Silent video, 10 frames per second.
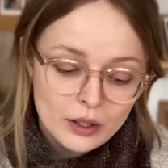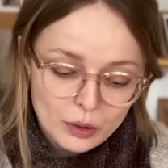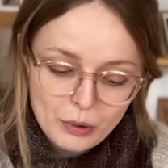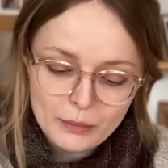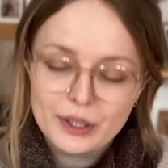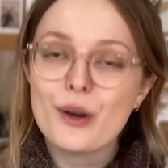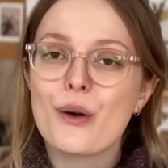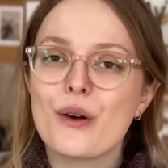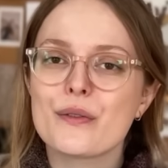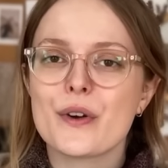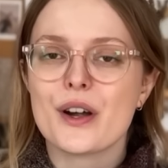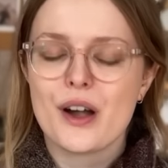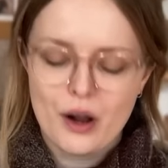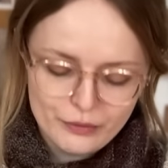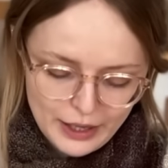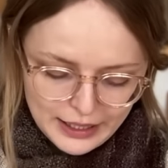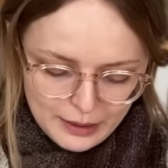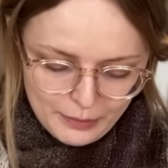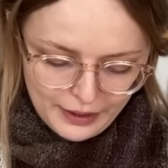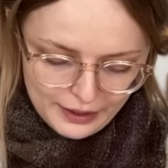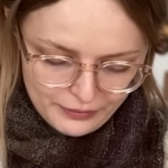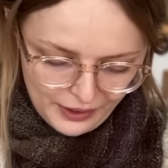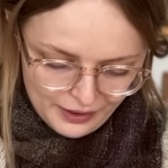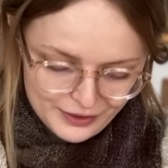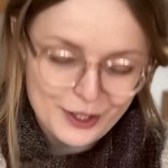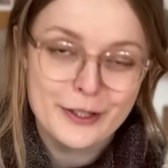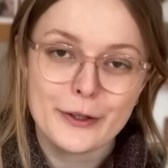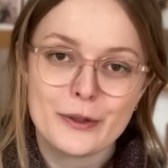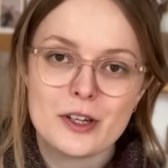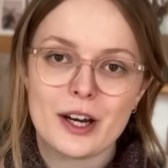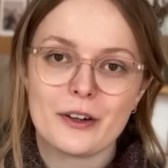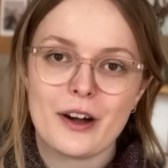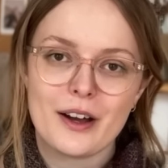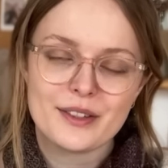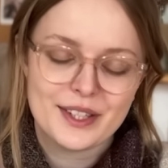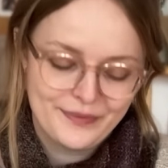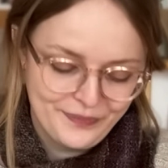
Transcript: You probably know of her already, but if you haven't, go check her out.